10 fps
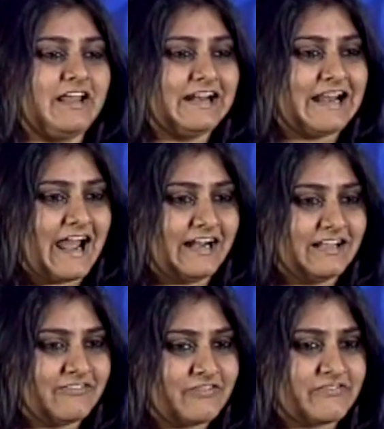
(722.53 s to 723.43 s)
very
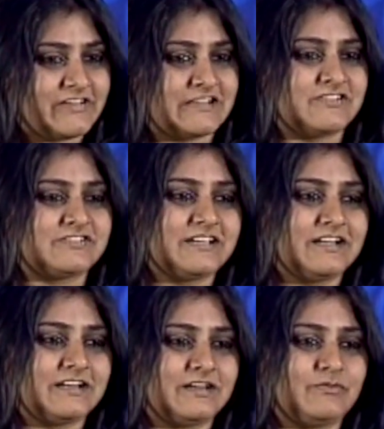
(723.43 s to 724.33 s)
glad that we've
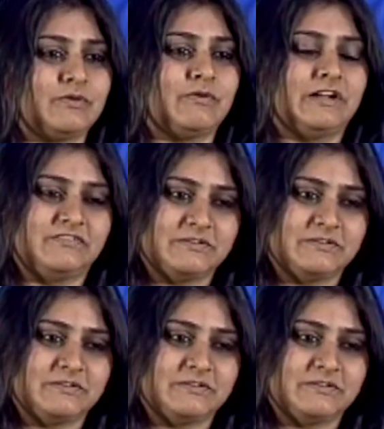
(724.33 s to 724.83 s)
associated with one